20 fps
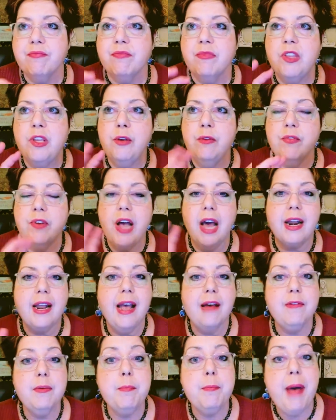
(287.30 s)
you've got to
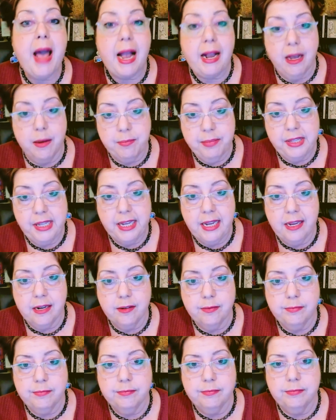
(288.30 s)
have a backup plan.
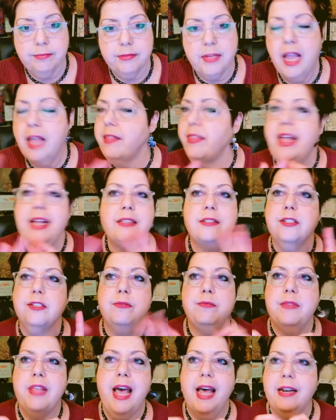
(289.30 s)
And that's
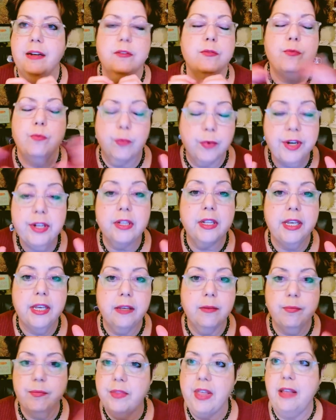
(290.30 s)
that
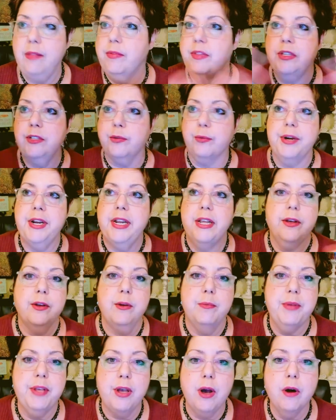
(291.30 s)
really, that this reading
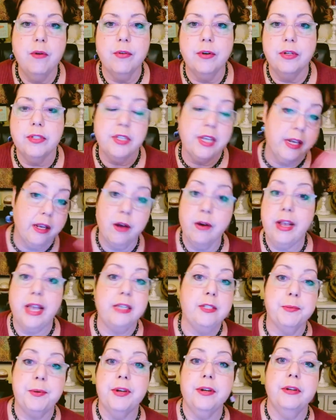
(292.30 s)
could be over. It's like,
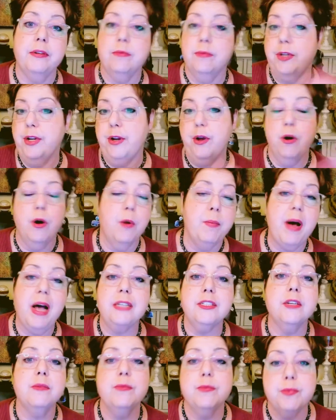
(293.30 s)
okay, spirit, you know,
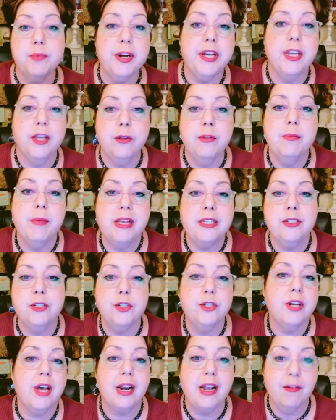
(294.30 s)
opossum bringing you the message.
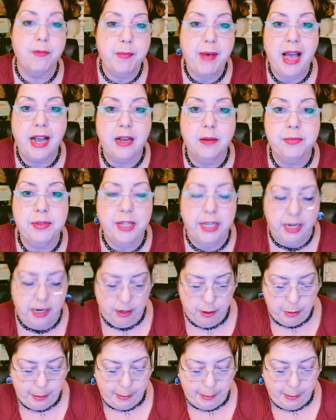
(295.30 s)
You got to have a backup plan.